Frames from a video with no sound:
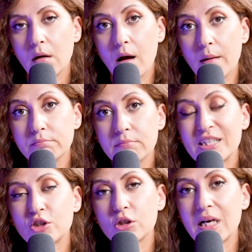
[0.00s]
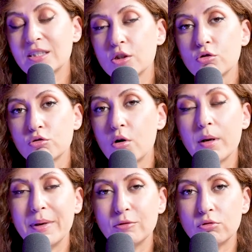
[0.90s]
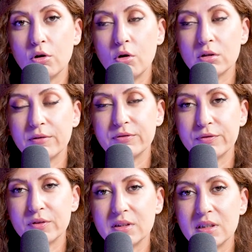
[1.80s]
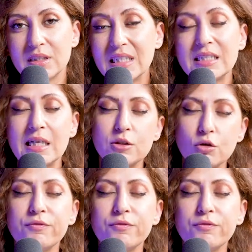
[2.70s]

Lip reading: masterclasses to talk about a lot of different details. You'll